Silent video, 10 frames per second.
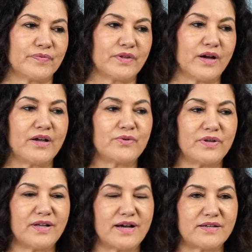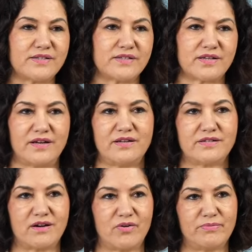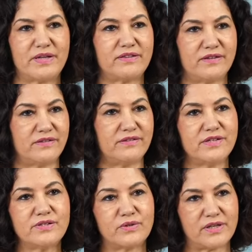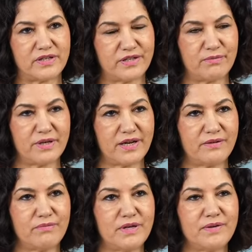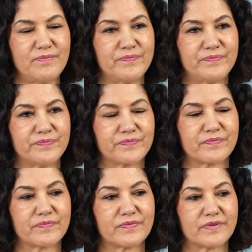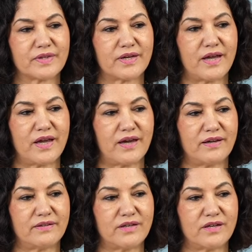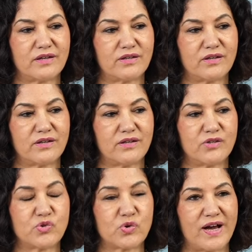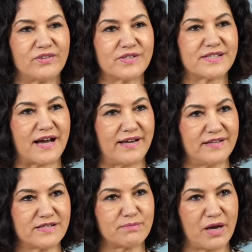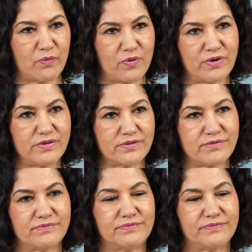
I realized Chinese government did this to intimidate me and try to silence my voice.